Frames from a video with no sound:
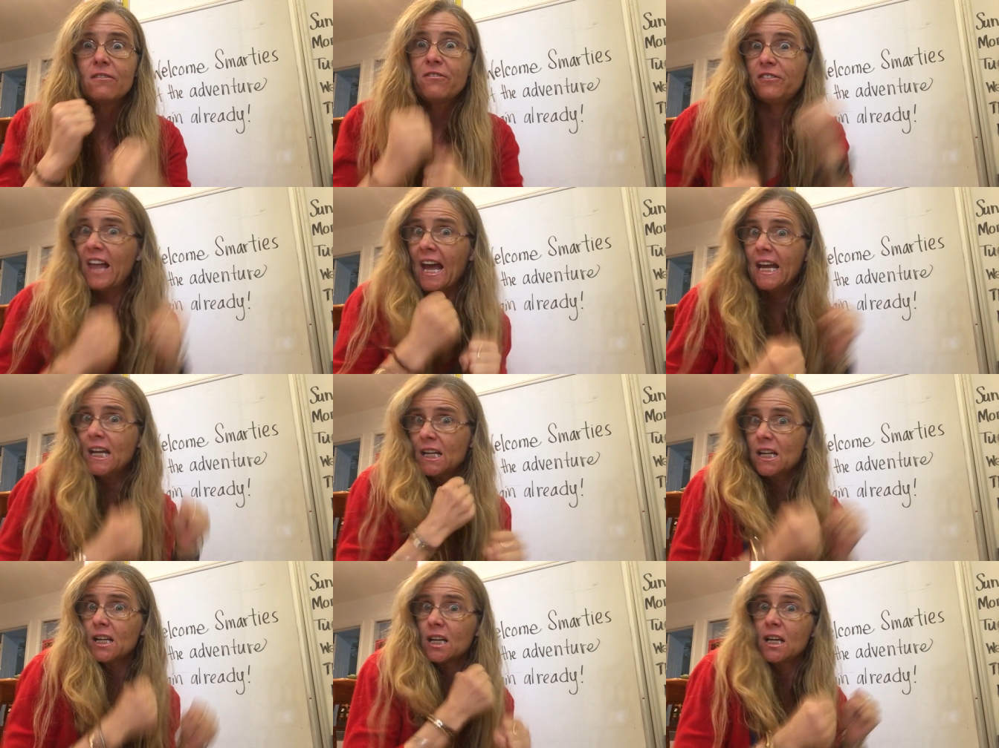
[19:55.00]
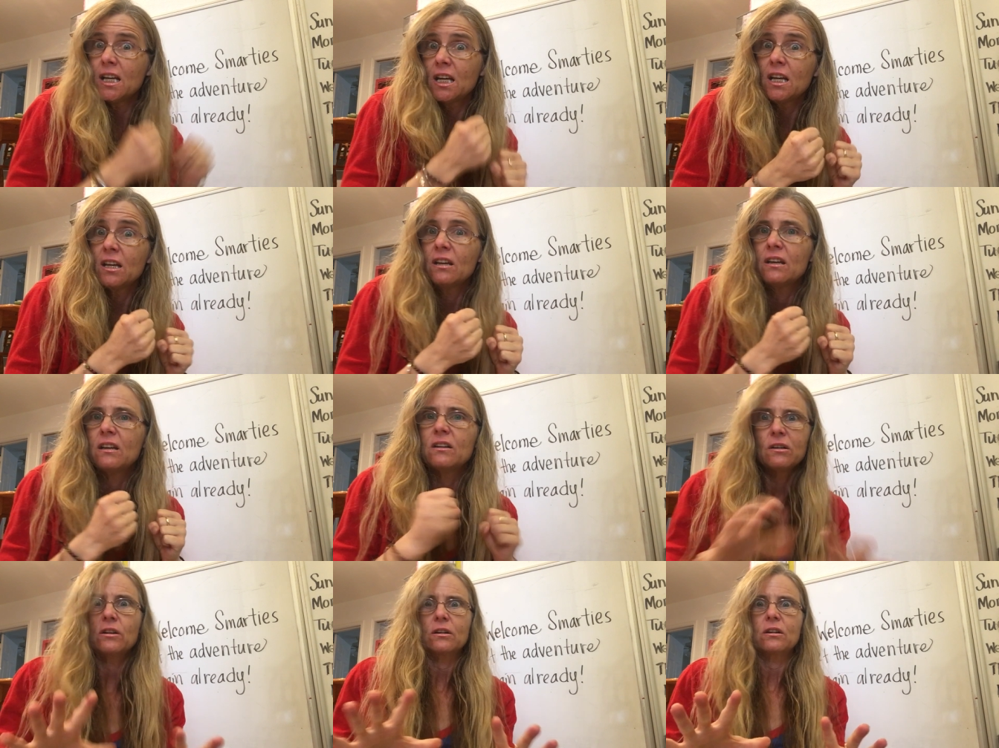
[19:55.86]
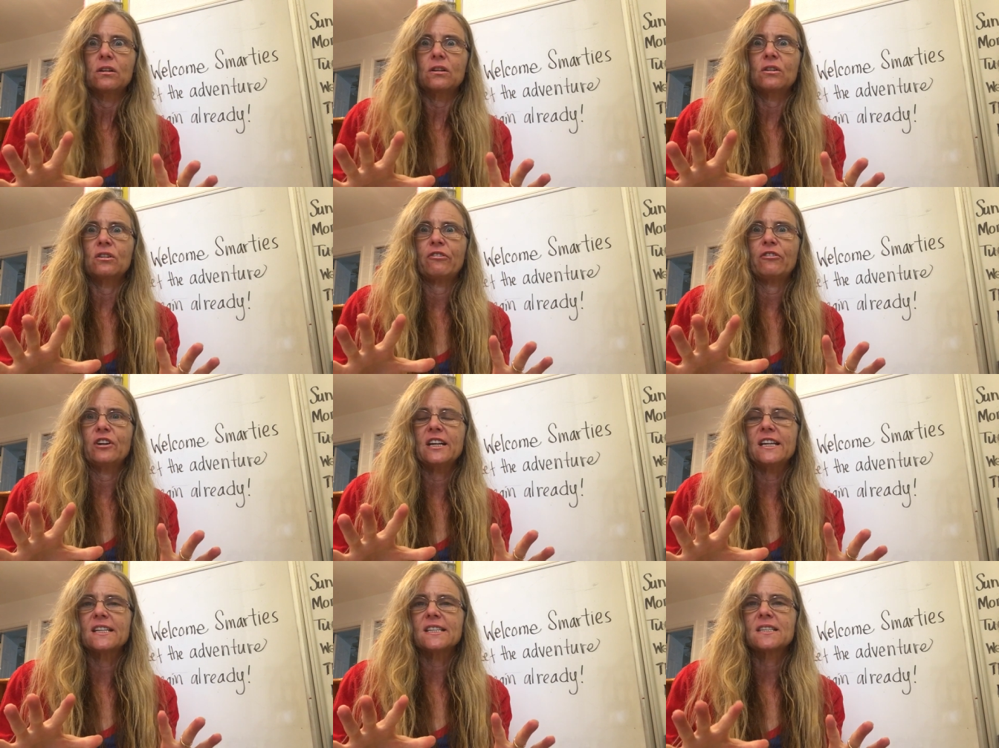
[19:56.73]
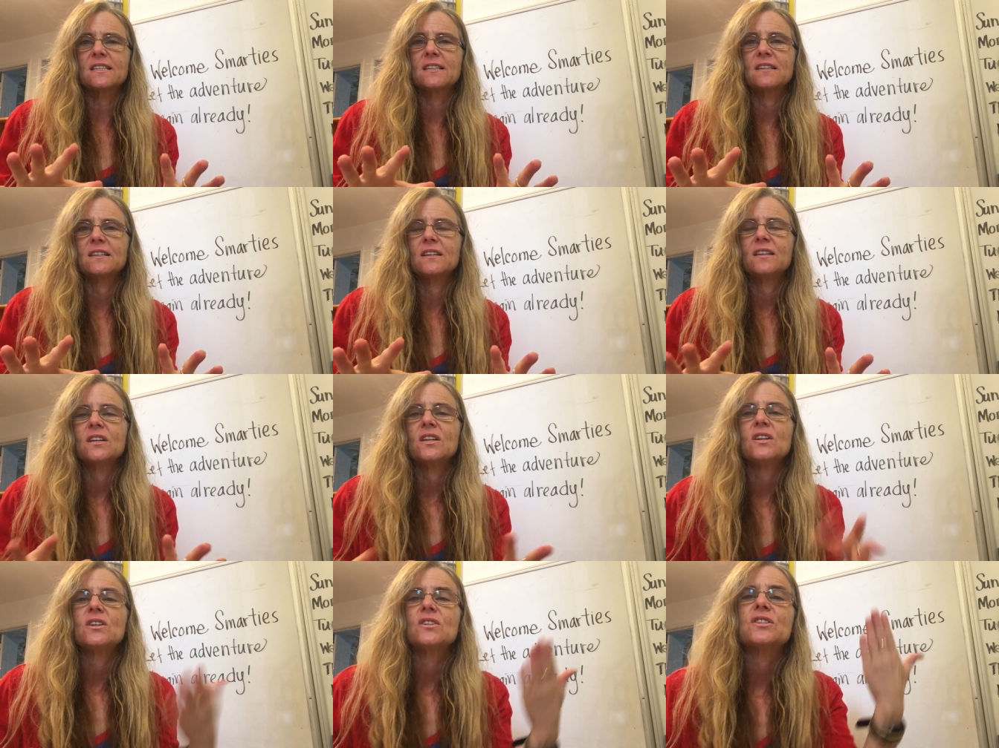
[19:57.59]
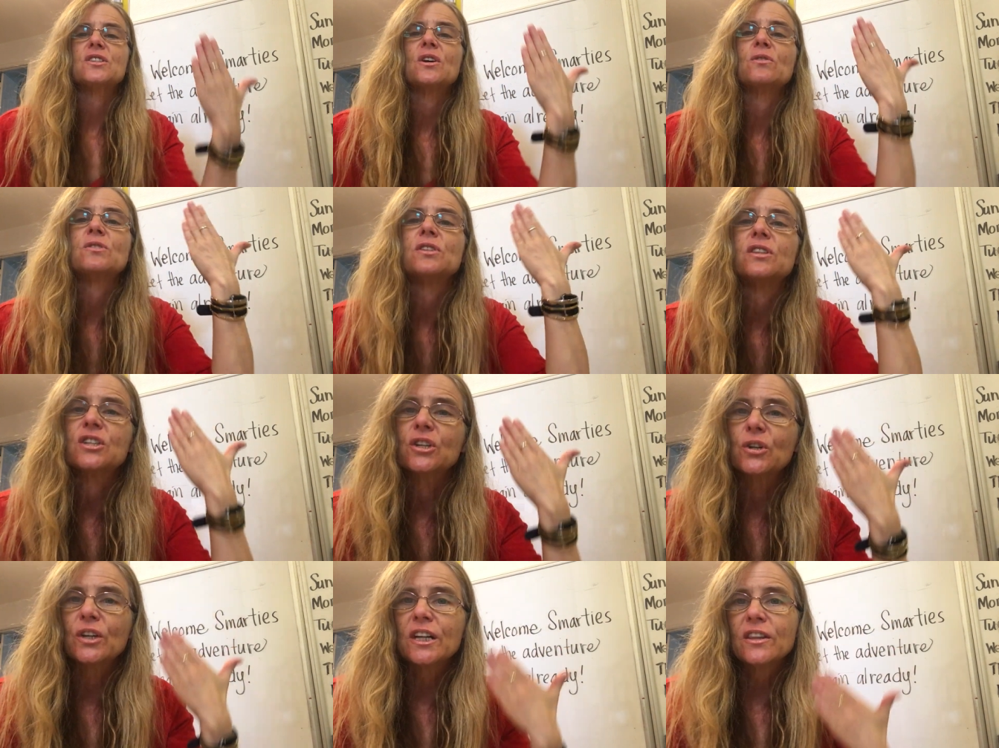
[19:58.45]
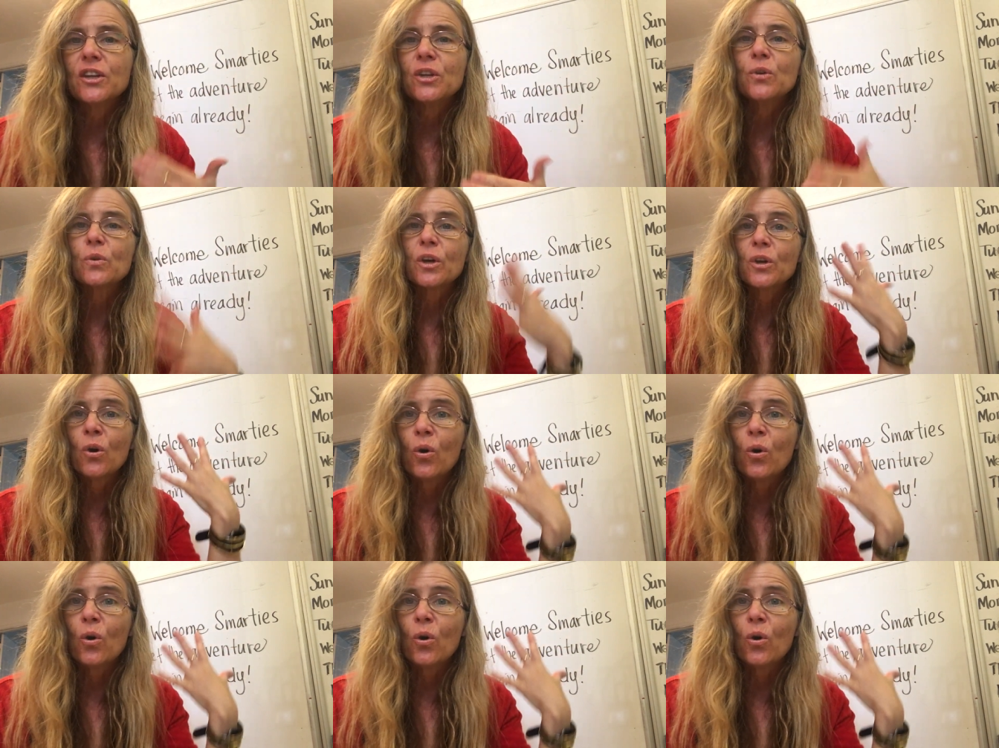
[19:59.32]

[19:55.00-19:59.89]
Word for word: flight, or freeze. So, to the degree that you can